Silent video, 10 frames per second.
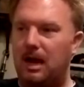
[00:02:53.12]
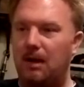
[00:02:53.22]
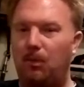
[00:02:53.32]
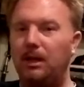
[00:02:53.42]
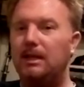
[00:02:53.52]

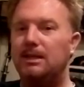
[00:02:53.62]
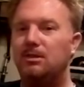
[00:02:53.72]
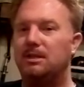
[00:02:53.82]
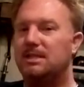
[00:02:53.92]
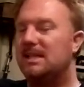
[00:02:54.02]
I want you to
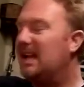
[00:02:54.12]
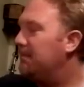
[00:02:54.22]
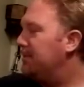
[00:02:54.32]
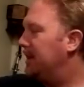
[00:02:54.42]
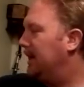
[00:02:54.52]
do the
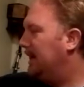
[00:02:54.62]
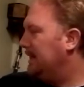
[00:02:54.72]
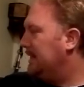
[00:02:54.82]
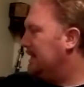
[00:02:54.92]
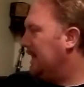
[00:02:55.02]
same thing I
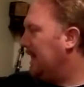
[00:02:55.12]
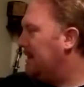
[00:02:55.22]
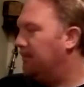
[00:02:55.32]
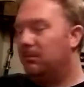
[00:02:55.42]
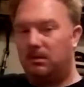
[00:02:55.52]
did to
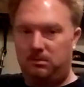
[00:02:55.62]
him